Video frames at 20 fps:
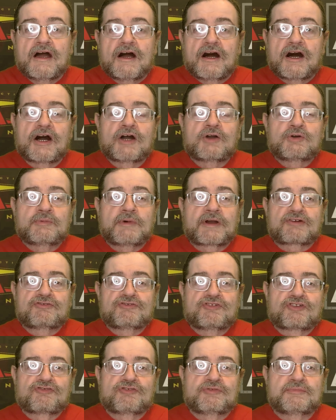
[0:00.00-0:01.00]
Hi, we're back with
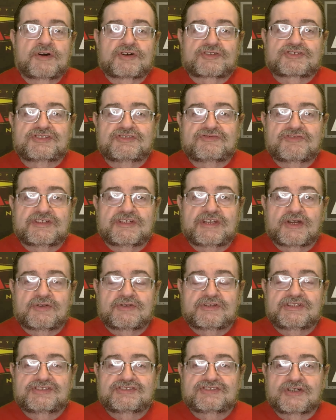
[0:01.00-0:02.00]
another unboxing video, and
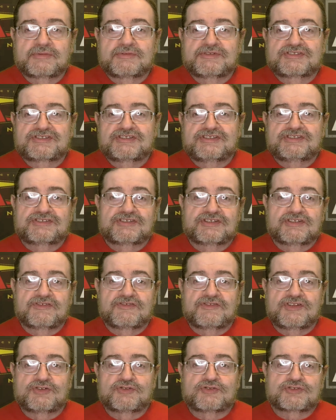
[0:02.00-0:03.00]
this time it's the turn of
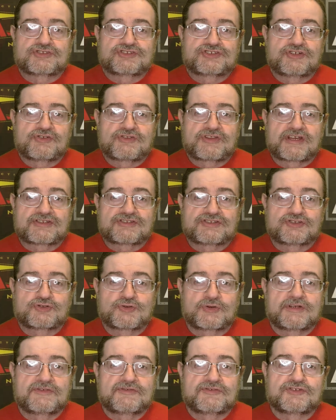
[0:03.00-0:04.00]
the August
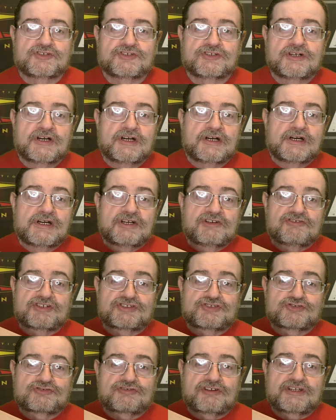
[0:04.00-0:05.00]
2024
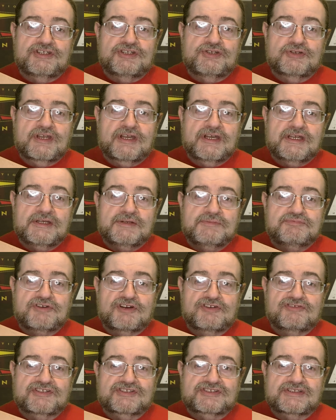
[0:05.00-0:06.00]
WrestleCrate UK Pro
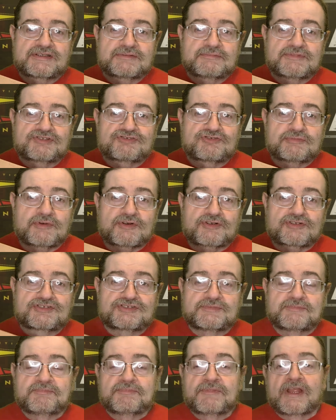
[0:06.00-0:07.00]
Wrestling Mystery Box.
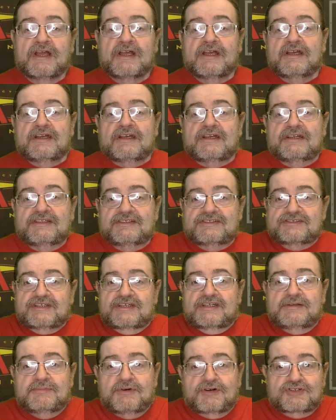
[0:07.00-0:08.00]
It's a
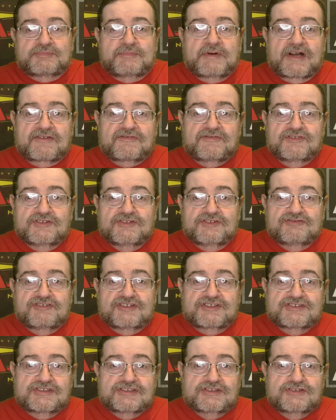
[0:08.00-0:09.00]
box packed full of
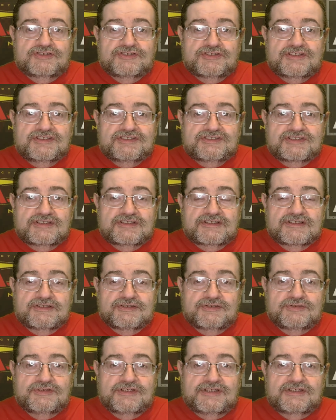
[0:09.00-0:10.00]
wrestling goodies,
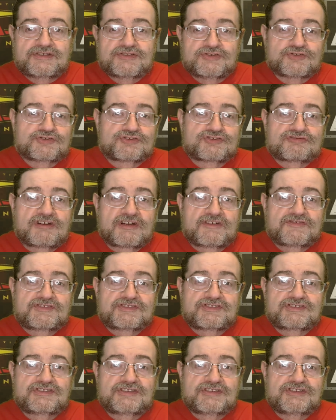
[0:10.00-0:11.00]
including
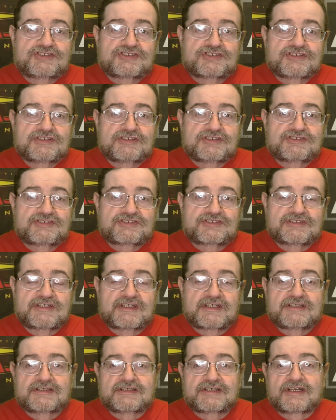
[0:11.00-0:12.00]
autographs, t-shirts, and
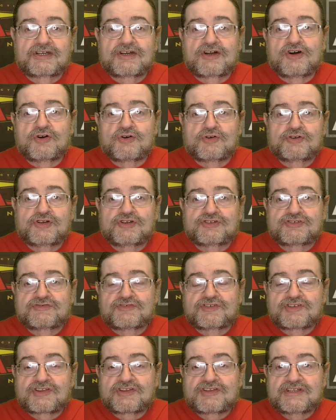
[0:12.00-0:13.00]
then a whole host of
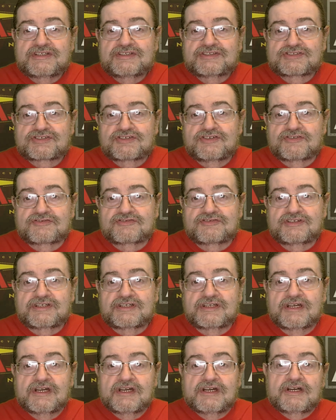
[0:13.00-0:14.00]
other things
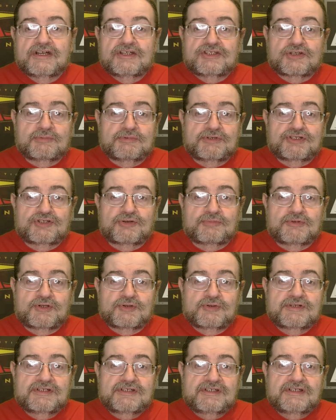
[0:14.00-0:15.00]
covering
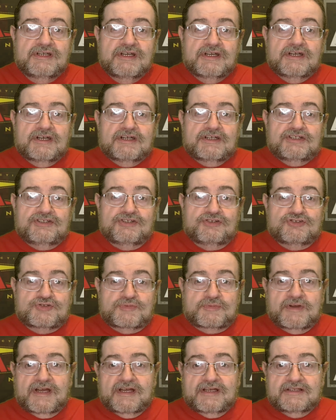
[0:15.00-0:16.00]
WWE, New
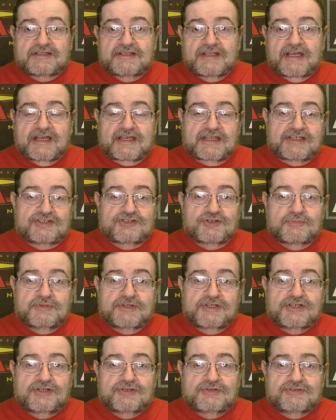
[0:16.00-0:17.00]
Japan,
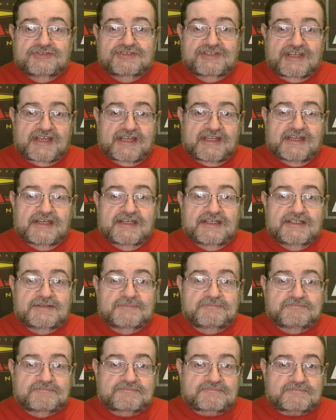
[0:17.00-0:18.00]
AEW, TNA,
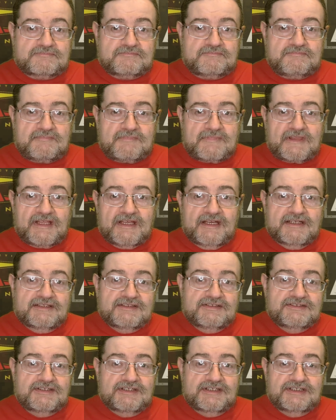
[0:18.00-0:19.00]

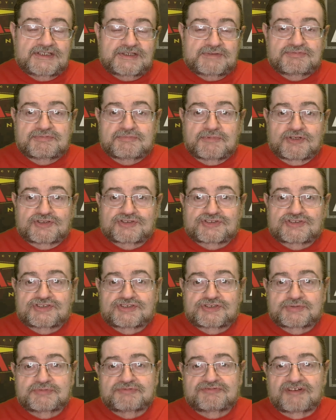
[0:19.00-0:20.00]
and indie promotions
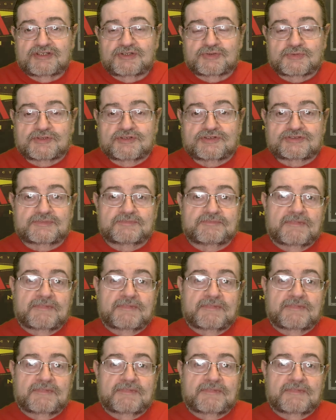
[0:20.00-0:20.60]
from around the world.